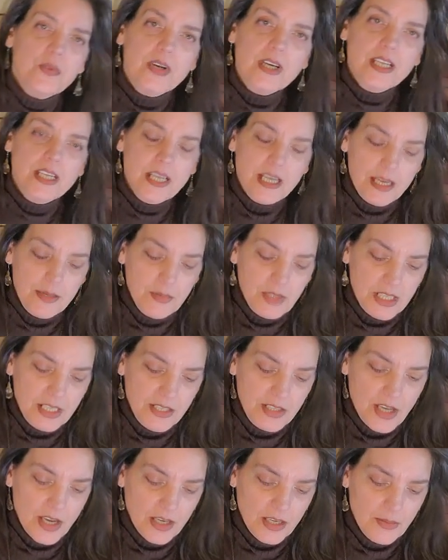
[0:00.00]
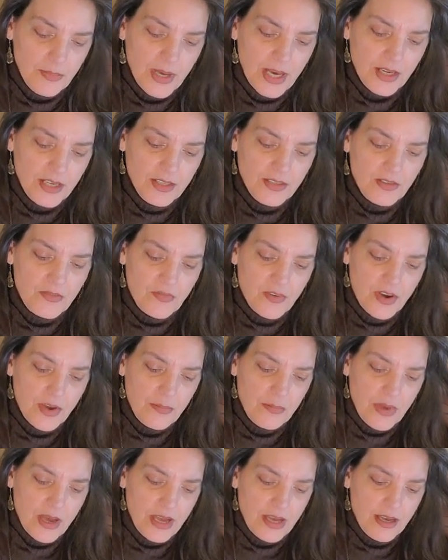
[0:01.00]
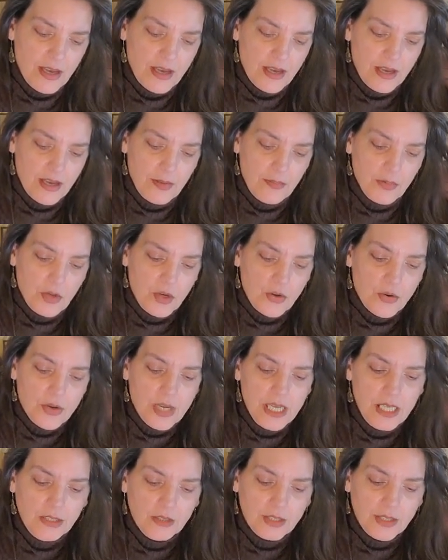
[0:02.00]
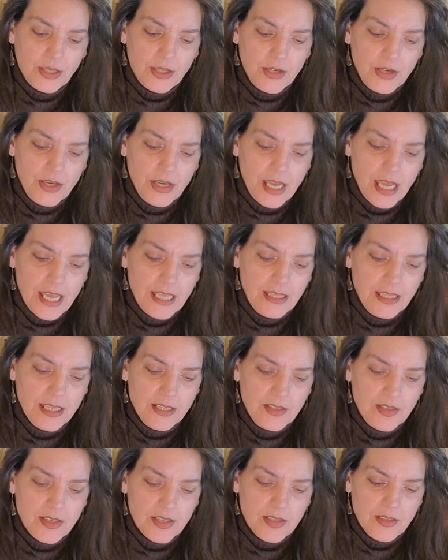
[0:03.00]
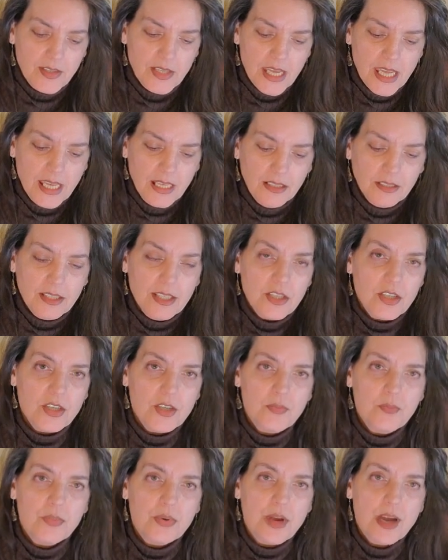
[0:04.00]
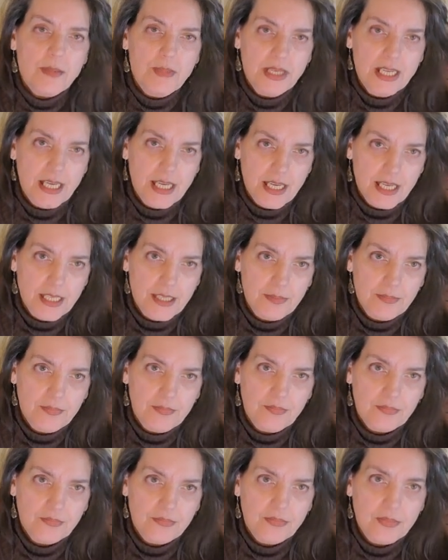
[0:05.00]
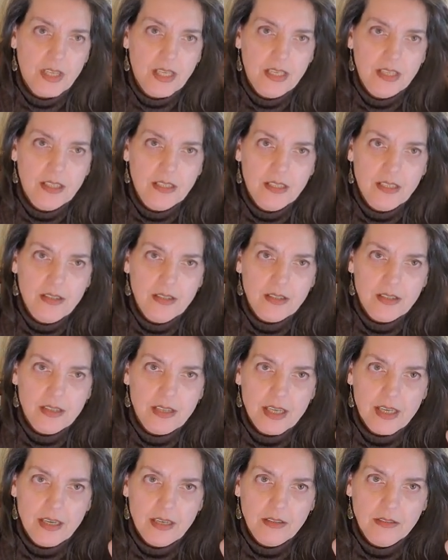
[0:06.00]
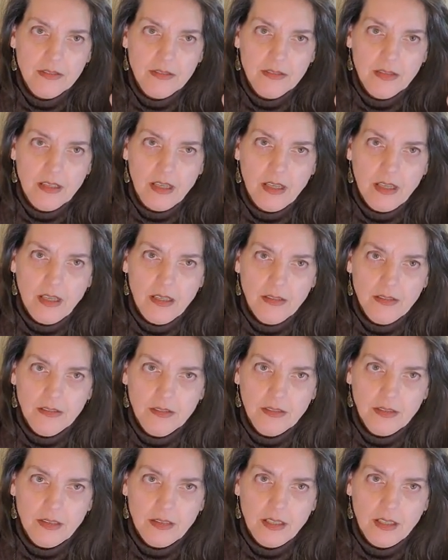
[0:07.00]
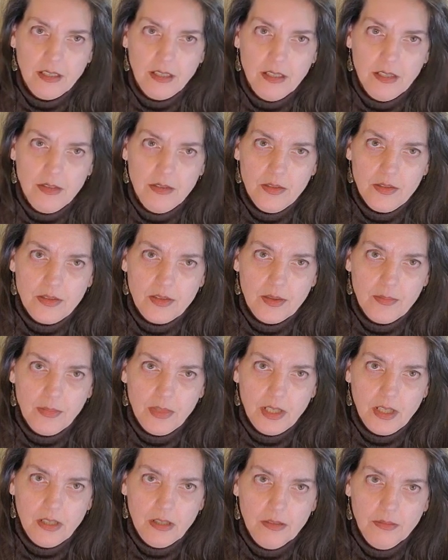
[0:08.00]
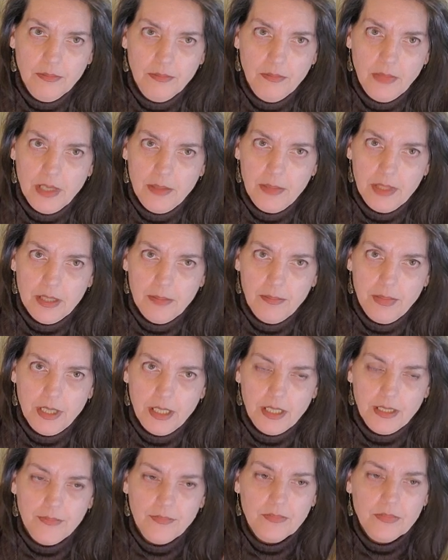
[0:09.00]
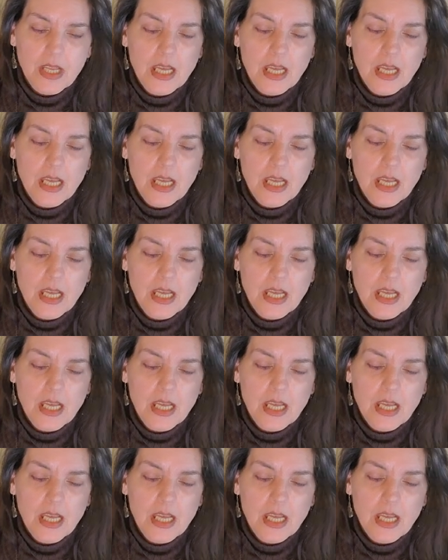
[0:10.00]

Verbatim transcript: one I'm going to talk about is from Krigler, and this is English Promenade. You can tell, kind of used some there, maybe a bit.